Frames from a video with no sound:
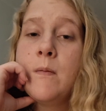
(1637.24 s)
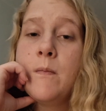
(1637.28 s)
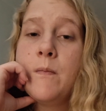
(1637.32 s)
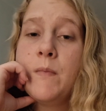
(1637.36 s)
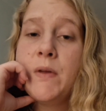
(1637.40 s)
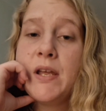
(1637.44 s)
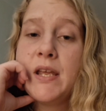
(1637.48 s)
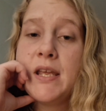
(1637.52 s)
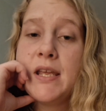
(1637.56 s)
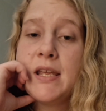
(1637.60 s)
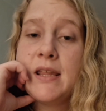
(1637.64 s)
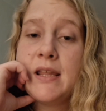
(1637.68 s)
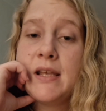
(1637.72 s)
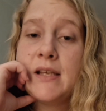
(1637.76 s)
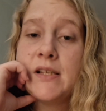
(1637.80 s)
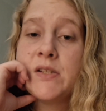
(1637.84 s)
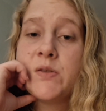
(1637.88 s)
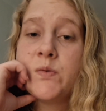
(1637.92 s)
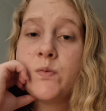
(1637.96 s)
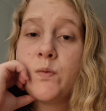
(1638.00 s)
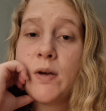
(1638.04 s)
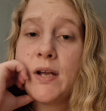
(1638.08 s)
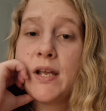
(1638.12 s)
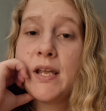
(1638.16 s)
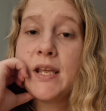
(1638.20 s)
but
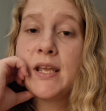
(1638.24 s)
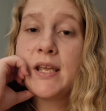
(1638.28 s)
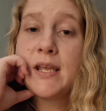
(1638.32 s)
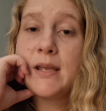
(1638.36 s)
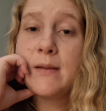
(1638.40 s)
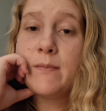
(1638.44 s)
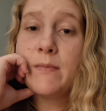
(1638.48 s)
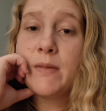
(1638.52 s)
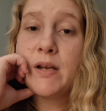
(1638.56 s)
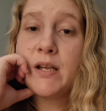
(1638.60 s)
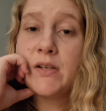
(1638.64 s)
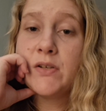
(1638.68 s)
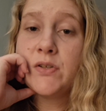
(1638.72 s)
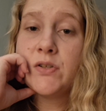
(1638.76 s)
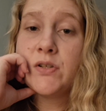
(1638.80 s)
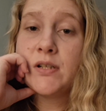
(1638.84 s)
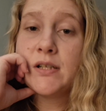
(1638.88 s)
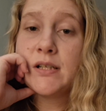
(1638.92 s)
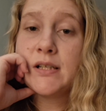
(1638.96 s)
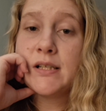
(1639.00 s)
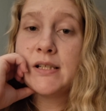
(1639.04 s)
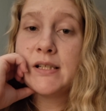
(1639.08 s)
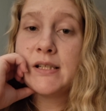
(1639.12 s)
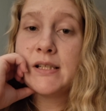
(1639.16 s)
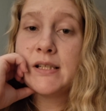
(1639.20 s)
that's why he
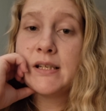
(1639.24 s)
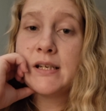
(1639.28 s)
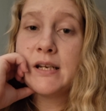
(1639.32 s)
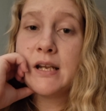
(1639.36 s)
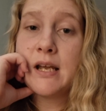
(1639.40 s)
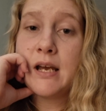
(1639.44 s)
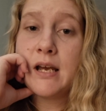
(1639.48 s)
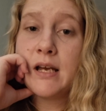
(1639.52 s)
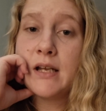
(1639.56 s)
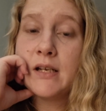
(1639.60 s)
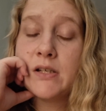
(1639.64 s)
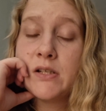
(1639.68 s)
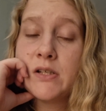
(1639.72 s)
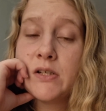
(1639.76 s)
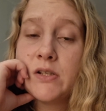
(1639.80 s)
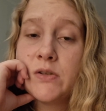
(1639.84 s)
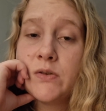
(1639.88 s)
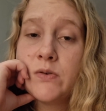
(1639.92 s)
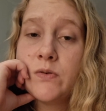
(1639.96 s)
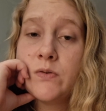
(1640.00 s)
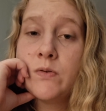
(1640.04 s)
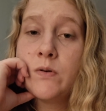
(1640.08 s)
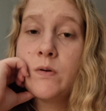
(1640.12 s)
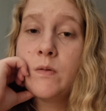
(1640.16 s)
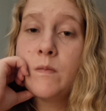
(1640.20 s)
mentions not
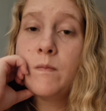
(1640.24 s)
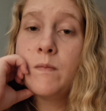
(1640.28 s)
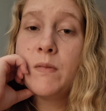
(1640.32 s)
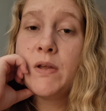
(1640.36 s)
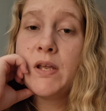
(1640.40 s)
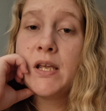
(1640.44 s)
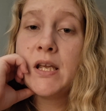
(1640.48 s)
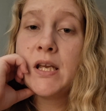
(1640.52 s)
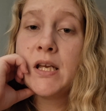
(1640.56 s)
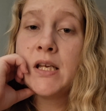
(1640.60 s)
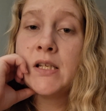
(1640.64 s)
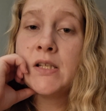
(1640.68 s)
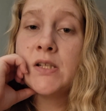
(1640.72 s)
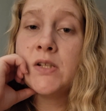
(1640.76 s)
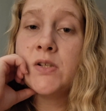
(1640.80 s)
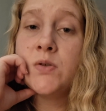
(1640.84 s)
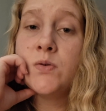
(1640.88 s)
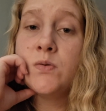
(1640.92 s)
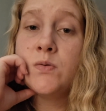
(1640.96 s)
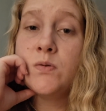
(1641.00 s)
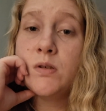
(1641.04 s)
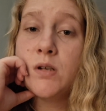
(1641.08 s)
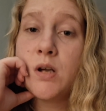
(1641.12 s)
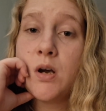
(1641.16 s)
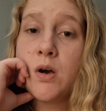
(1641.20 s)
to, because
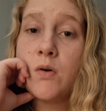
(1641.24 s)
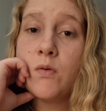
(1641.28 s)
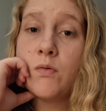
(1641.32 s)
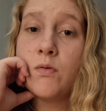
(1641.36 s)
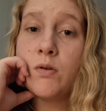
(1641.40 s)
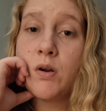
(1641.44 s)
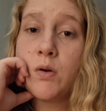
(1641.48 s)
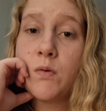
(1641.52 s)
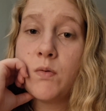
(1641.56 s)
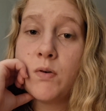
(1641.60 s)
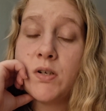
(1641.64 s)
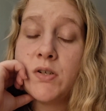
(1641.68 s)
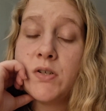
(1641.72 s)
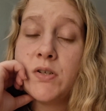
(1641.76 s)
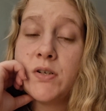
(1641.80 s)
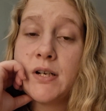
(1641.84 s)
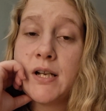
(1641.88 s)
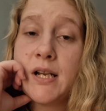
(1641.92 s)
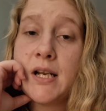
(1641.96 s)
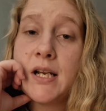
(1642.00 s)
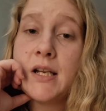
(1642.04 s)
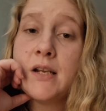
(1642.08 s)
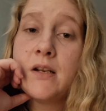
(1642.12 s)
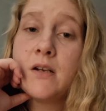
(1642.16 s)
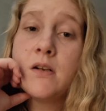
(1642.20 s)
you don't know what you're
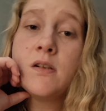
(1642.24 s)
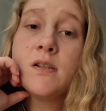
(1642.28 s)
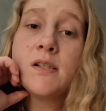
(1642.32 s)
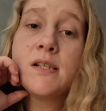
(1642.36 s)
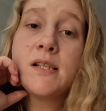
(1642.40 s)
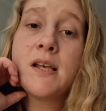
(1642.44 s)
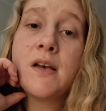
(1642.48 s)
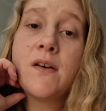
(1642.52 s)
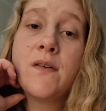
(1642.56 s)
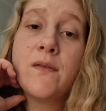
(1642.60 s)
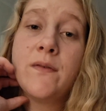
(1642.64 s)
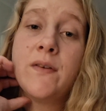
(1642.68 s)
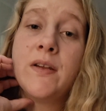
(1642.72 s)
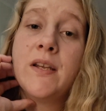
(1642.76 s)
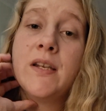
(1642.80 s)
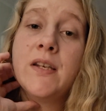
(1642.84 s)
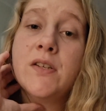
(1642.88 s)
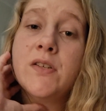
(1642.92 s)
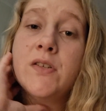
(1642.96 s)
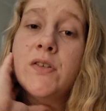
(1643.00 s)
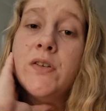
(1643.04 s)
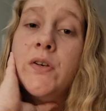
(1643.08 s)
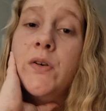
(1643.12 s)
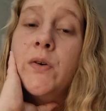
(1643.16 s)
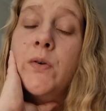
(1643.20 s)
getting yourself
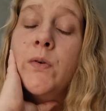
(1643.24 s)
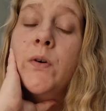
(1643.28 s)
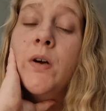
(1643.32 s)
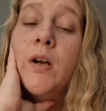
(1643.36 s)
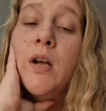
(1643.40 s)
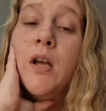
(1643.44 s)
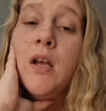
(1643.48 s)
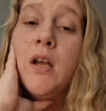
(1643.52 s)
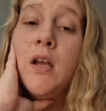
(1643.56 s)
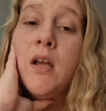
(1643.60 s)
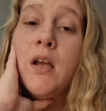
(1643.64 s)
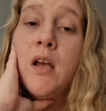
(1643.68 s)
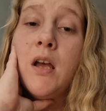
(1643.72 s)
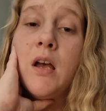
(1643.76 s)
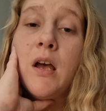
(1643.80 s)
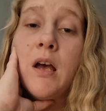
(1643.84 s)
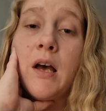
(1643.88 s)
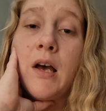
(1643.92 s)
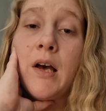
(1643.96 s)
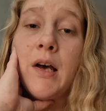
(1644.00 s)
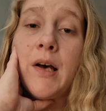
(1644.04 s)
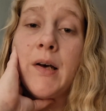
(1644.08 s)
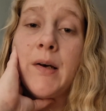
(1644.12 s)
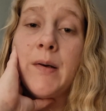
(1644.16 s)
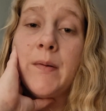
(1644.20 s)
into.
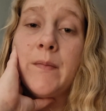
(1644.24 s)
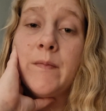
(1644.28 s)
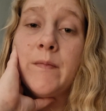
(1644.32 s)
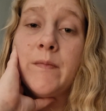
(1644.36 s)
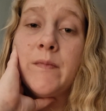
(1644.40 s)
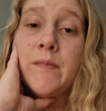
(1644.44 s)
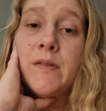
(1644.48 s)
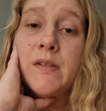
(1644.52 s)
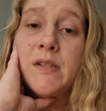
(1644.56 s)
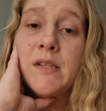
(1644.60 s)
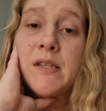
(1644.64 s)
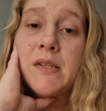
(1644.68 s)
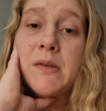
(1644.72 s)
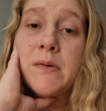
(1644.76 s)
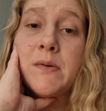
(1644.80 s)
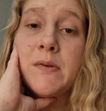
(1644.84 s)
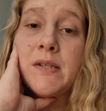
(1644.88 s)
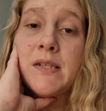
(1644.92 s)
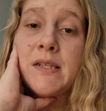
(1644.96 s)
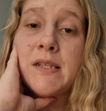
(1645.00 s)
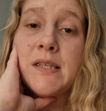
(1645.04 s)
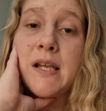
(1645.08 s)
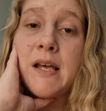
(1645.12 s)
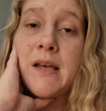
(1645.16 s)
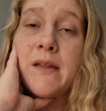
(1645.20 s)
So
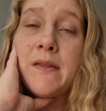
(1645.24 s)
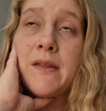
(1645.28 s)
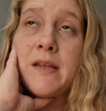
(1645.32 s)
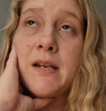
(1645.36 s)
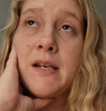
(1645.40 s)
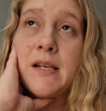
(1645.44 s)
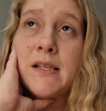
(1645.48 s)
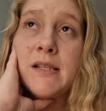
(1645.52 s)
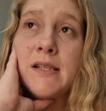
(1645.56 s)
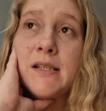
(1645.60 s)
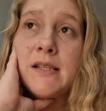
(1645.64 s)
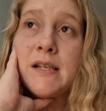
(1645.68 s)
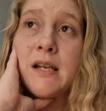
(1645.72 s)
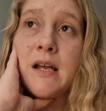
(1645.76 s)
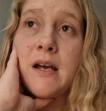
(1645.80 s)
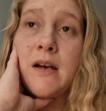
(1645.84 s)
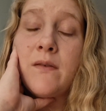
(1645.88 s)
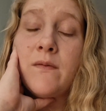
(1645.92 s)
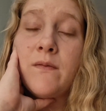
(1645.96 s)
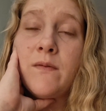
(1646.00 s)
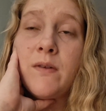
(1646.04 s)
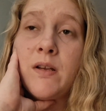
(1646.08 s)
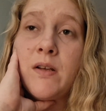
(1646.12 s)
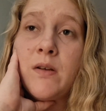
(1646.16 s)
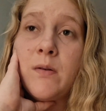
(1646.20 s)
it's not that it's
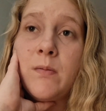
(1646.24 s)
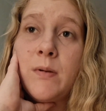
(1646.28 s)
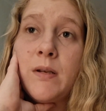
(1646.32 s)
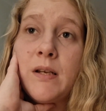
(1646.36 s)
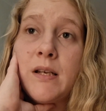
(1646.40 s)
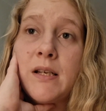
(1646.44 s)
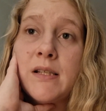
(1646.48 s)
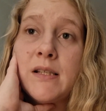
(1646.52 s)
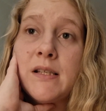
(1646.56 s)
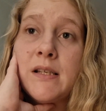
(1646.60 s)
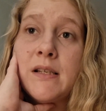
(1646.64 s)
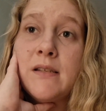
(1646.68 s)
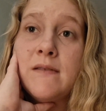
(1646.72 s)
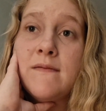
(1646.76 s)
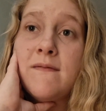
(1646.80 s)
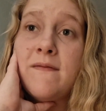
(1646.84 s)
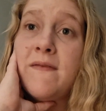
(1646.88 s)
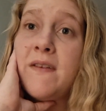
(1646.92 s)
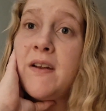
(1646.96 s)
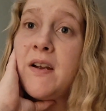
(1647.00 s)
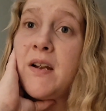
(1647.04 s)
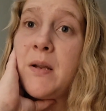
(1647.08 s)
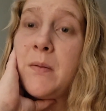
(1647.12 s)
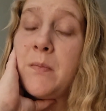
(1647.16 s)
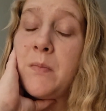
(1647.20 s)
not real, because it's
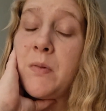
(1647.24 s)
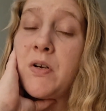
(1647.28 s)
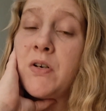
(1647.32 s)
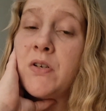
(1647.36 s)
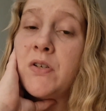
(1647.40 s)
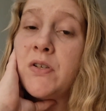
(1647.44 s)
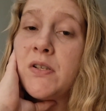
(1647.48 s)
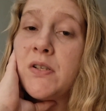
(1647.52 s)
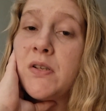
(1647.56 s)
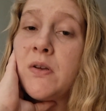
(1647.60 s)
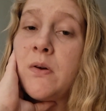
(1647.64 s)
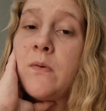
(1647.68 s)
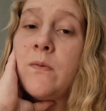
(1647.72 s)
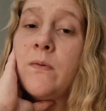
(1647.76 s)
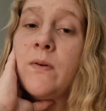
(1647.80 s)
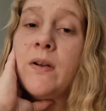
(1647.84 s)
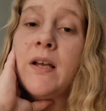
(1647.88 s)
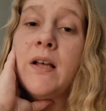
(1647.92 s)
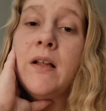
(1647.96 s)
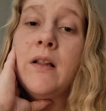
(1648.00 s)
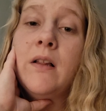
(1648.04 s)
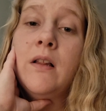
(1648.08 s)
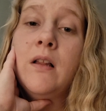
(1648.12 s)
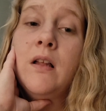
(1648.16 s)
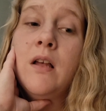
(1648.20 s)
very much so
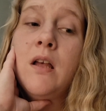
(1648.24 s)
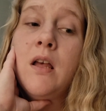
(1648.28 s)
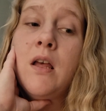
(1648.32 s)
real,